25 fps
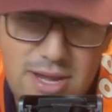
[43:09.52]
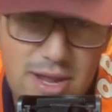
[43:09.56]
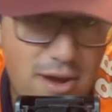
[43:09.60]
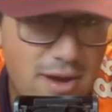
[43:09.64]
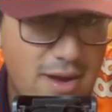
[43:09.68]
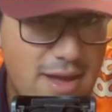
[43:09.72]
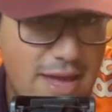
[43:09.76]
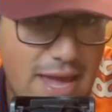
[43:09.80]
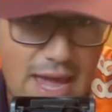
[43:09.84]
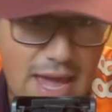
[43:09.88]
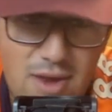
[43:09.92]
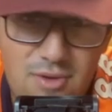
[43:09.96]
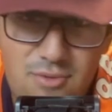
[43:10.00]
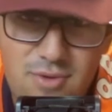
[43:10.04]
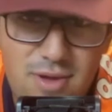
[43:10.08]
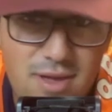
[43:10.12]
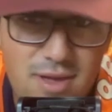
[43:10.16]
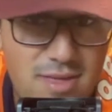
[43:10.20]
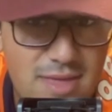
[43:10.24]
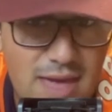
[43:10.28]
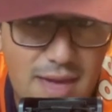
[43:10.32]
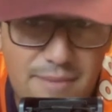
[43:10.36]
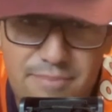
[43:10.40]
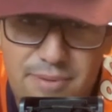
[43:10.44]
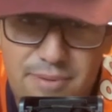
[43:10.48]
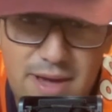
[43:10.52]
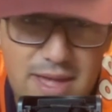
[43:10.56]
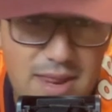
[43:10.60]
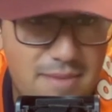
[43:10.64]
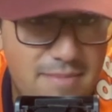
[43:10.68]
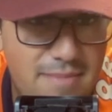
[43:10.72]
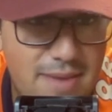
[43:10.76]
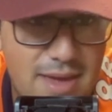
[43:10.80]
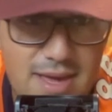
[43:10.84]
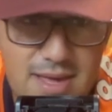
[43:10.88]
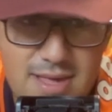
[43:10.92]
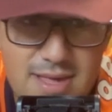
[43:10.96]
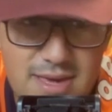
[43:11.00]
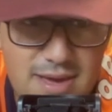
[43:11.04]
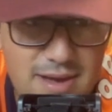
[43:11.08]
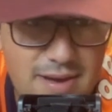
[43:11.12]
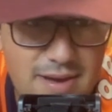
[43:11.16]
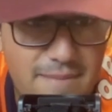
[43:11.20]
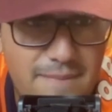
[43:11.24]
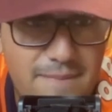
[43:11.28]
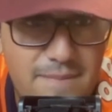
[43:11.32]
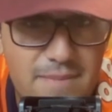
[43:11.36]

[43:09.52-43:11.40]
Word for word: Derrick Henry, they played amazing.